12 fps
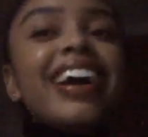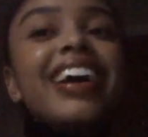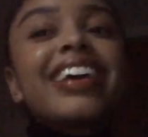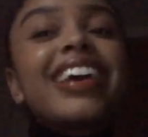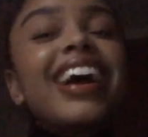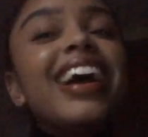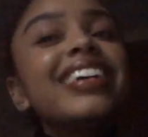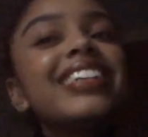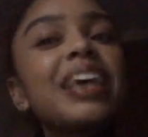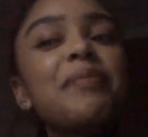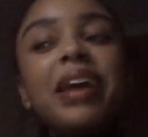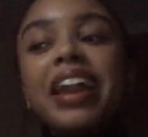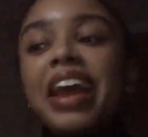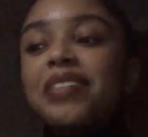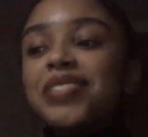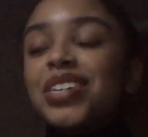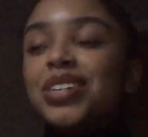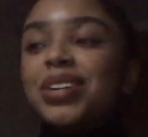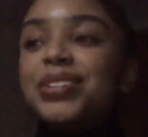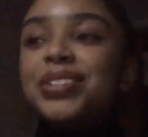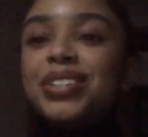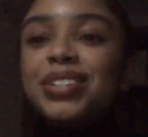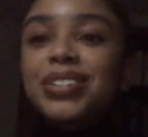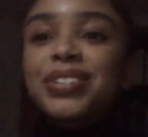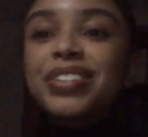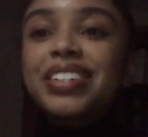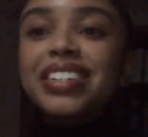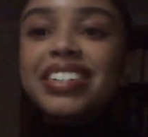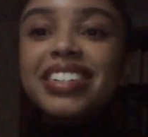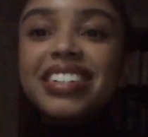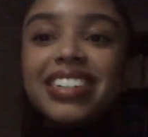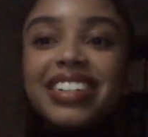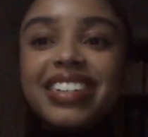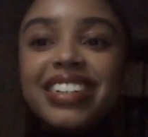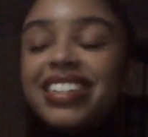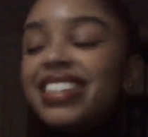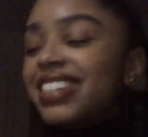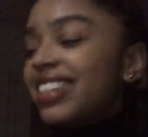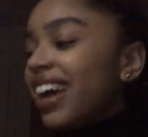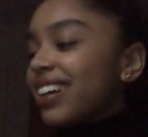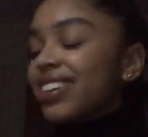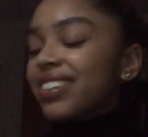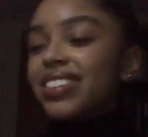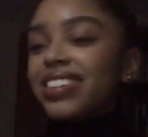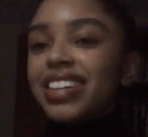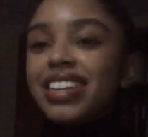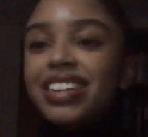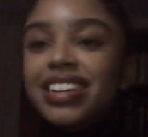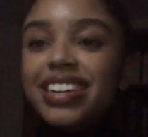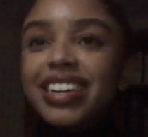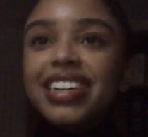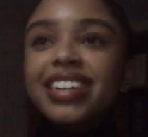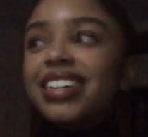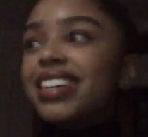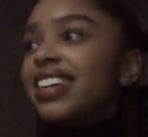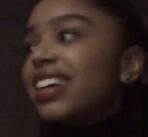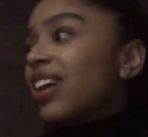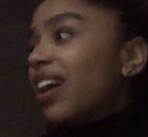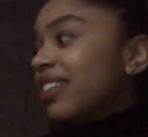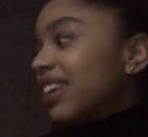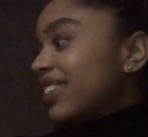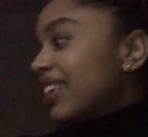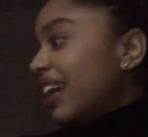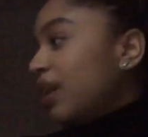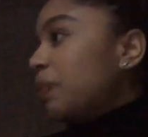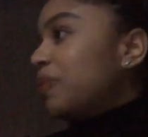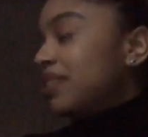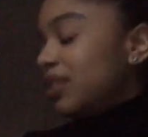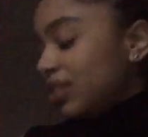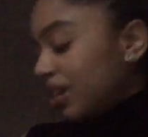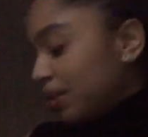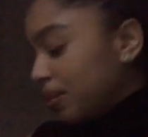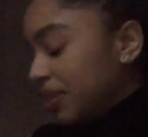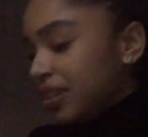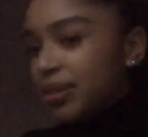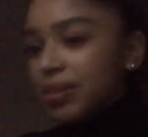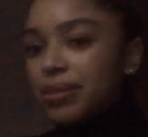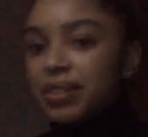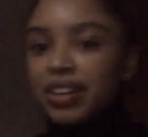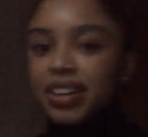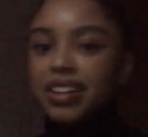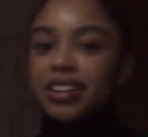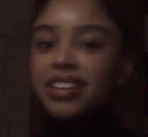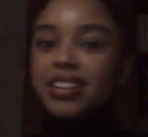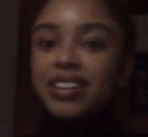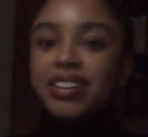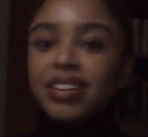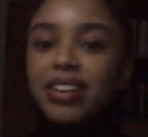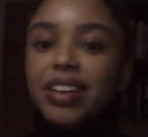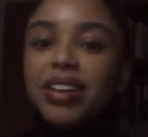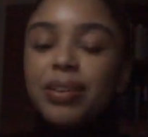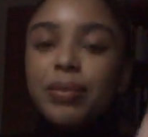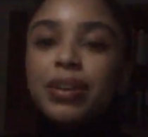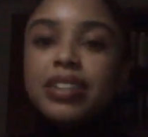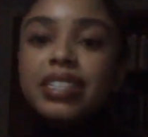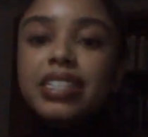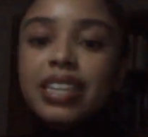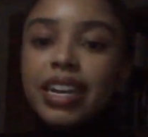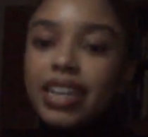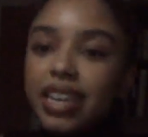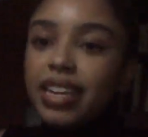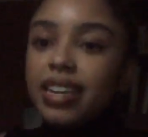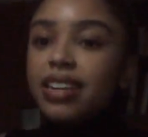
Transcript: Guys, I might have to go soon. This is not looking good. Unless I open this other window. Hold on. 1 second.